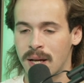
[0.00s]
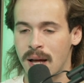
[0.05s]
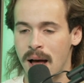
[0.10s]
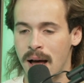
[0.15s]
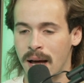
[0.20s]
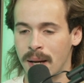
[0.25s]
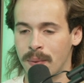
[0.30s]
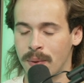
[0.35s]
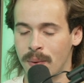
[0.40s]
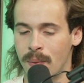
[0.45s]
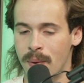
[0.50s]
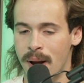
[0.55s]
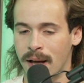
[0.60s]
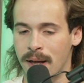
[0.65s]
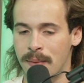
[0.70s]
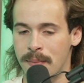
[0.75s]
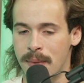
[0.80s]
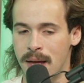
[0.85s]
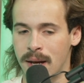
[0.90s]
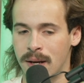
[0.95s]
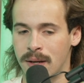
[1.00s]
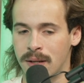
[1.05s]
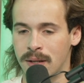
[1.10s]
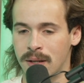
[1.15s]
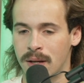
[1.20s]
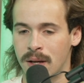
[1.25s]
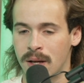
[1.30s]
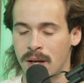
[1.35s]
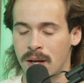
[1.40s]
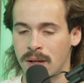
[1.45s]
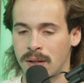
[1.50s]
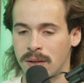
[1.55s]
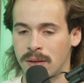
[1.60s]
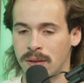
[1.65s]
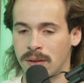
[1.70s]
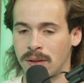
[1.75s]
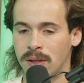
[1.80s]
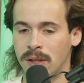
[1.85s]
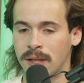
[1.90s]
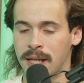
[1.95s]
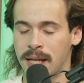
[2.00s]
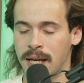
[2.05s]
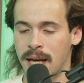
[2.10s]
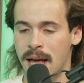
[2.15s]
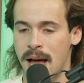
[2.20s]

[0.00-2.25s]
I would recommend looking